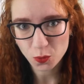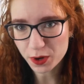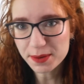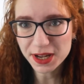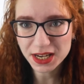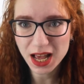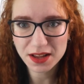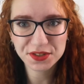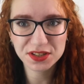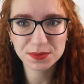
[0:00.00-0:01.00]
We might
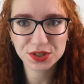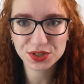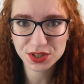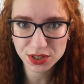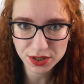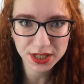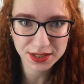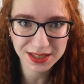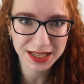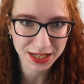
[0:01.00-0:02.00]
have some
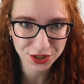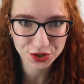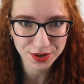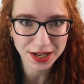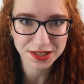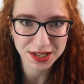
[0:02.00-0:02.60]
seriously incorrect